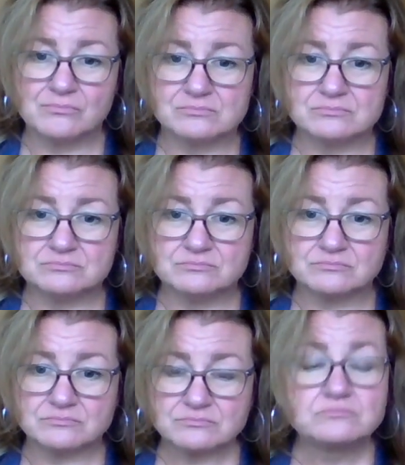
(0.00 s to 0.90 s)

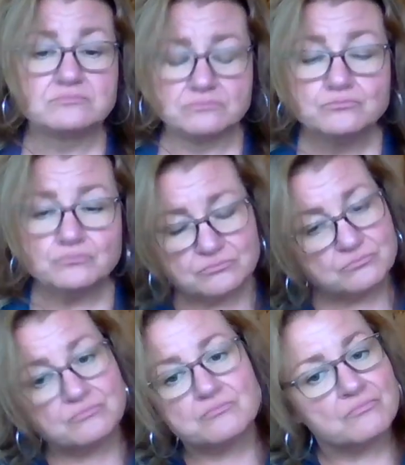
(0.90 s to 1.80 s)

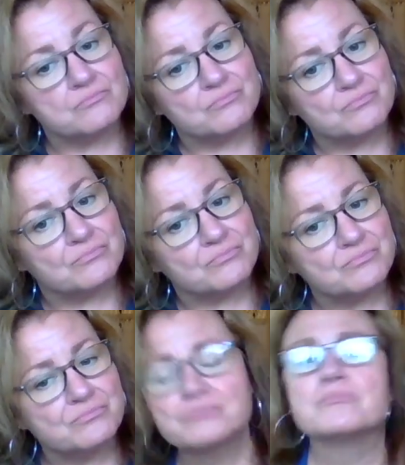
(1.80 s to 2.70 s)

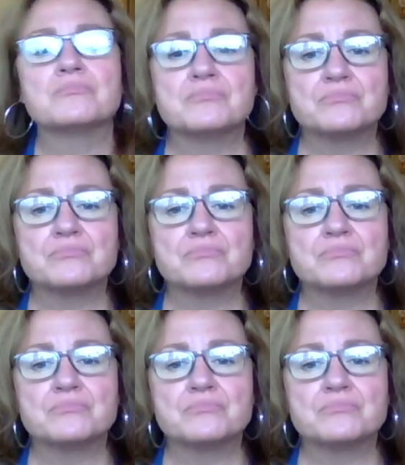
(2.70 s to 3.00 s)
No words are spoken by the person on screen.